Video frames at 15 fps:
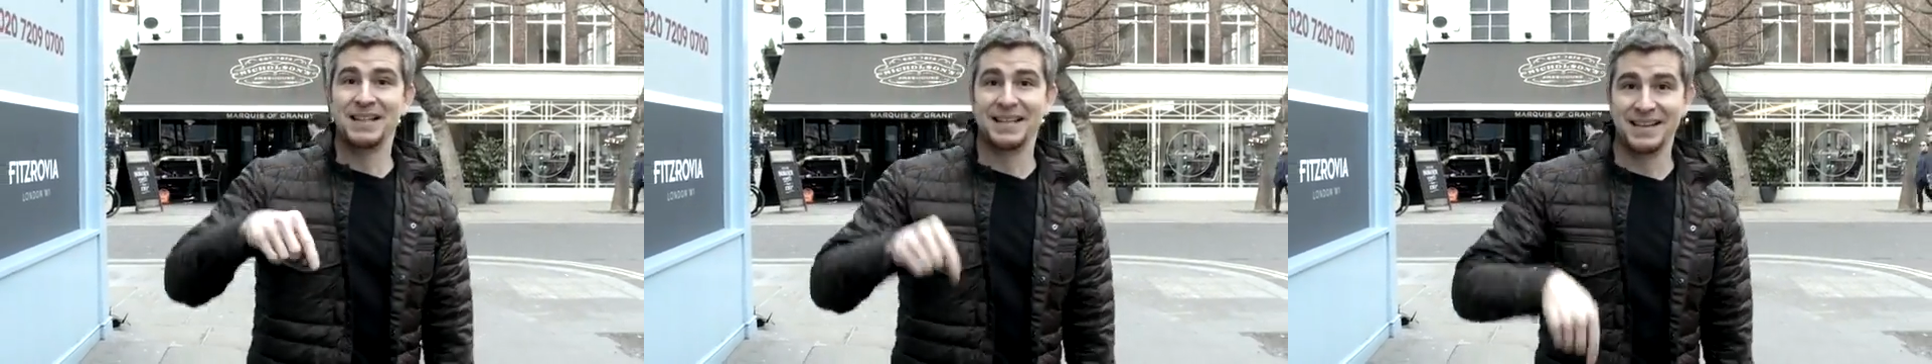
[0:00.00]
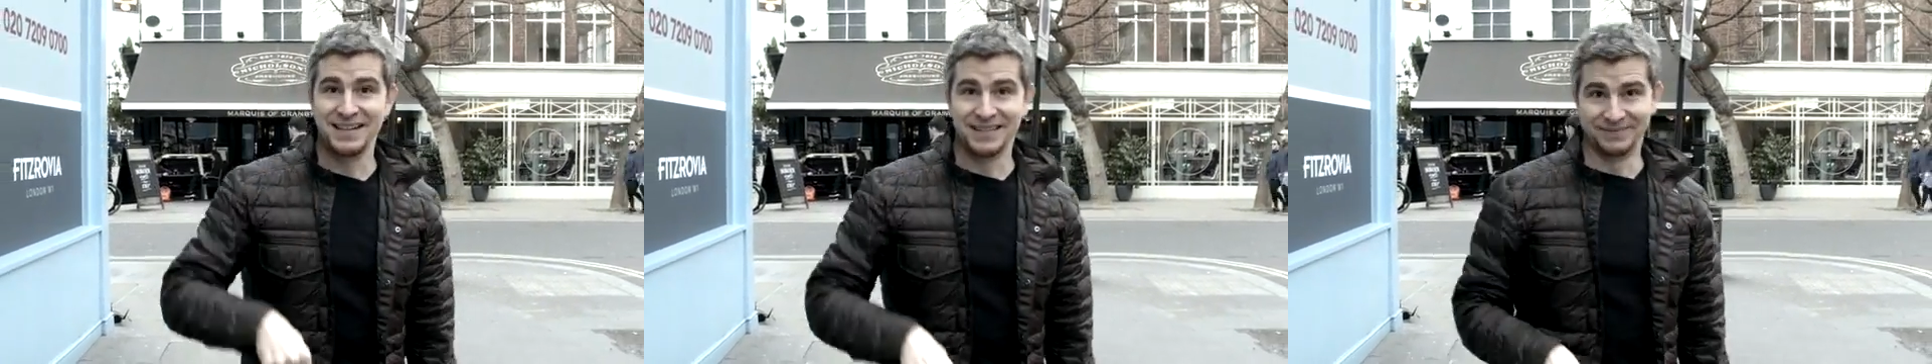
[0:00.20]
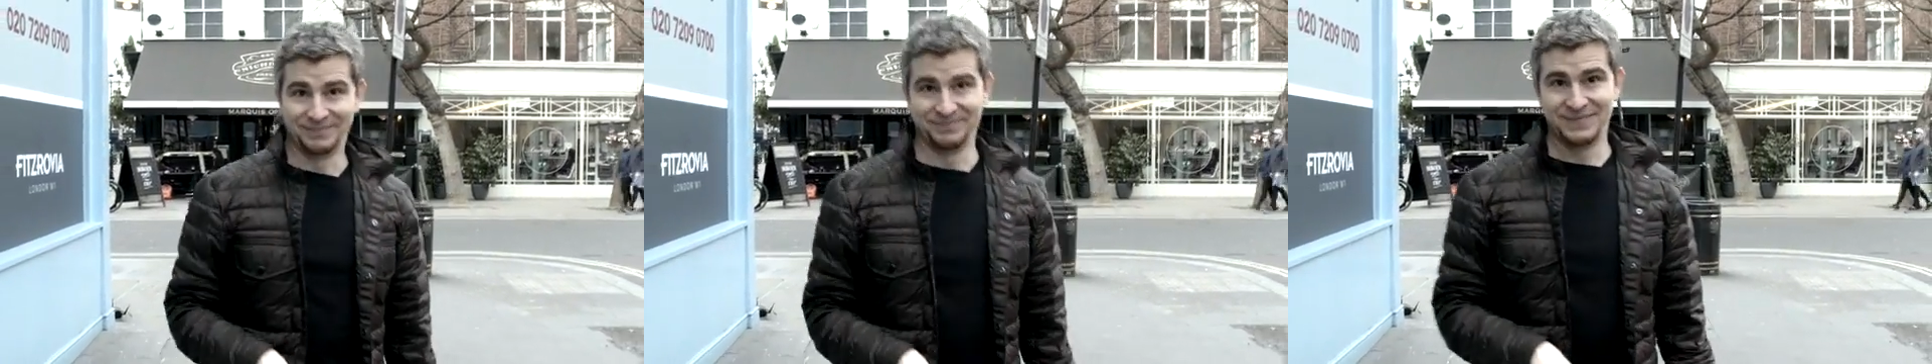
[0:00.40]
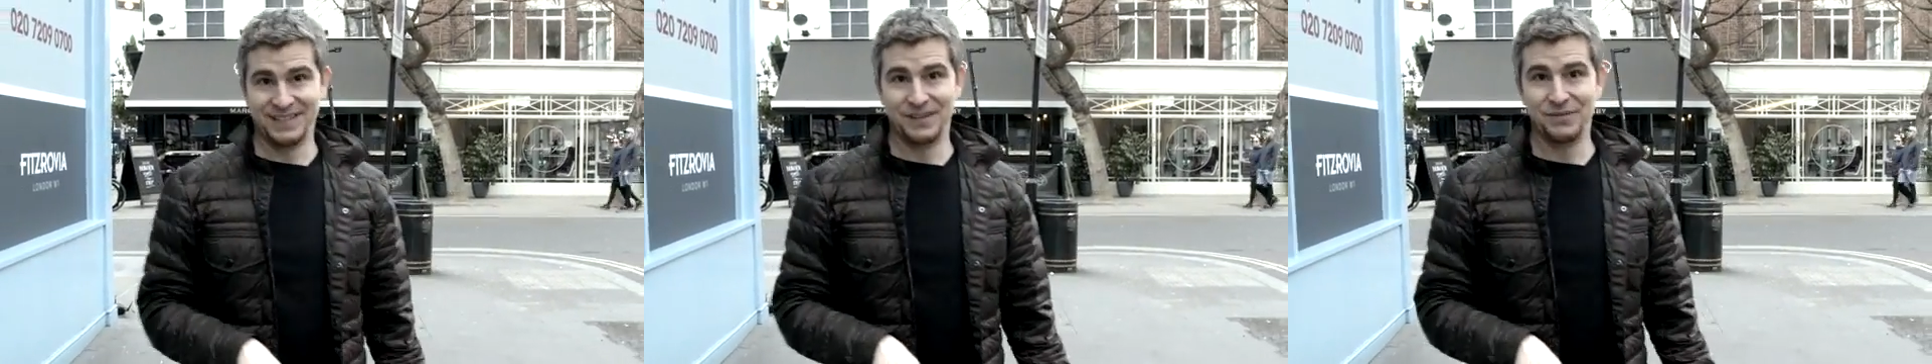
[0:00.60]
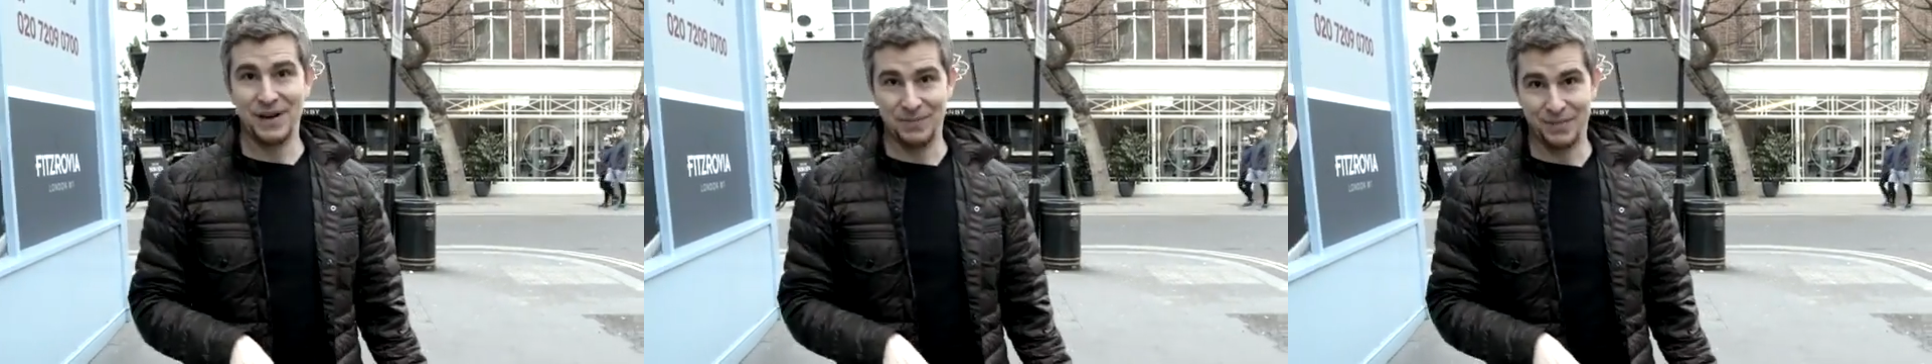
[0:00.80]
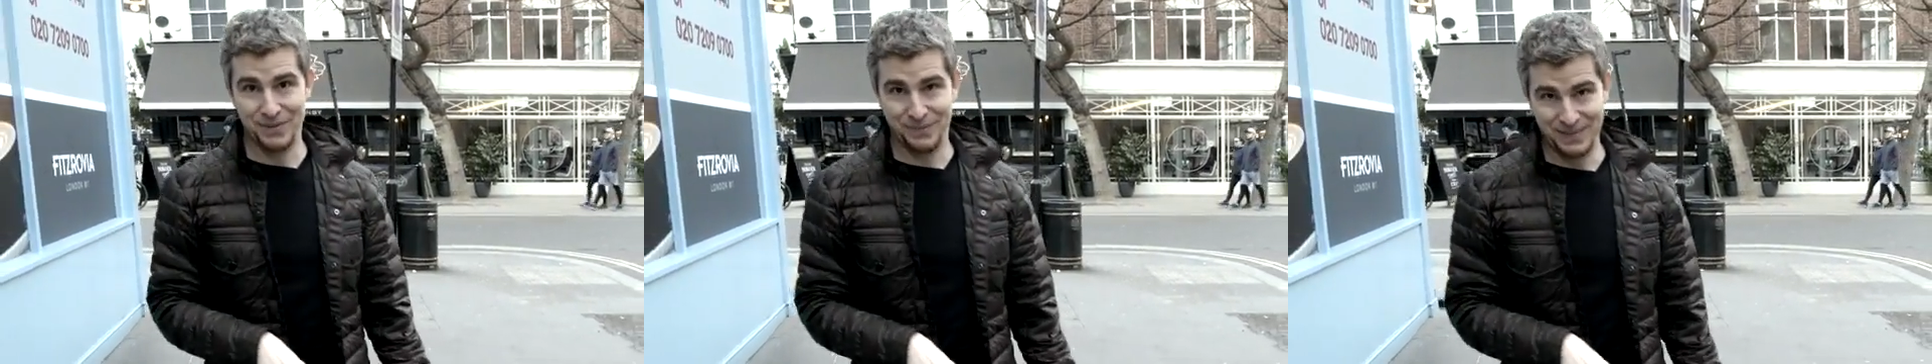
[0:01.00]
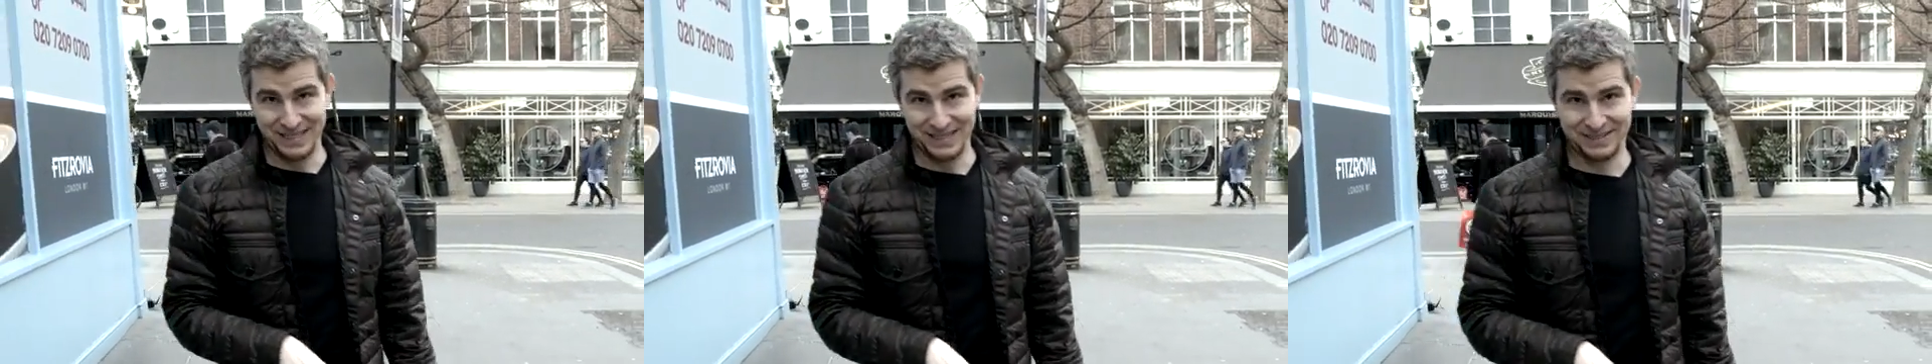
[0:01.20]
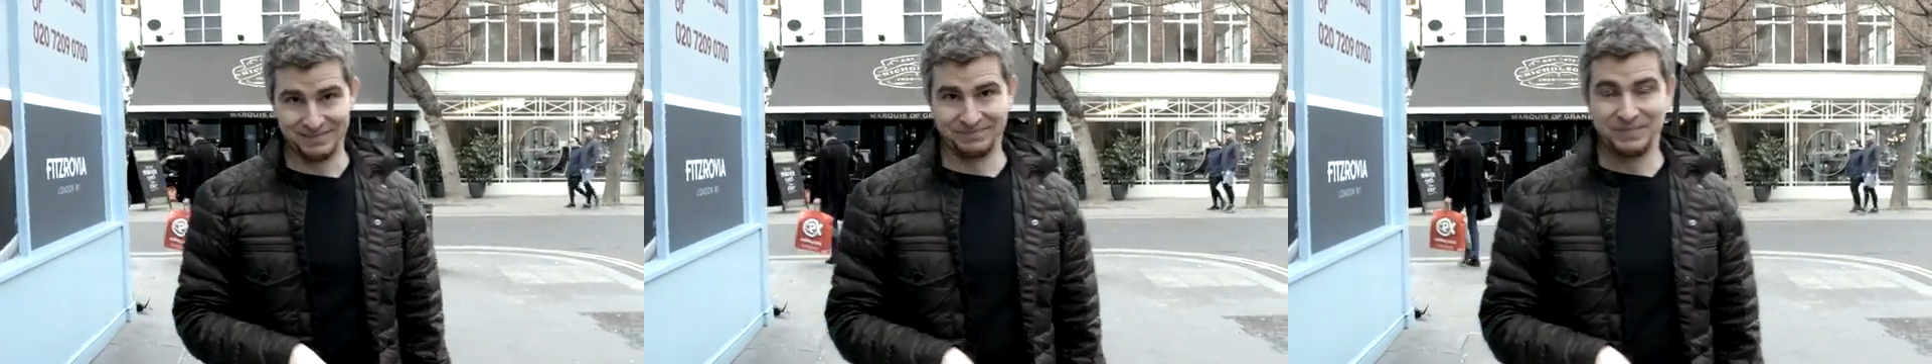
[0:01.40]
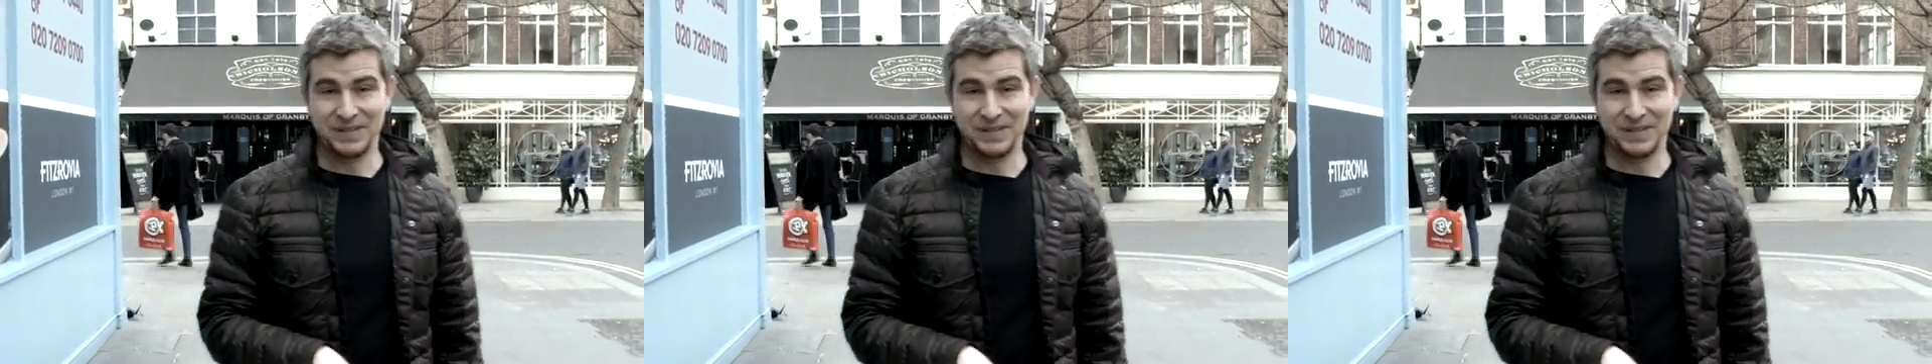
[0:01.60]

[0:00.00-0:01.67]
here in Rathbone Place.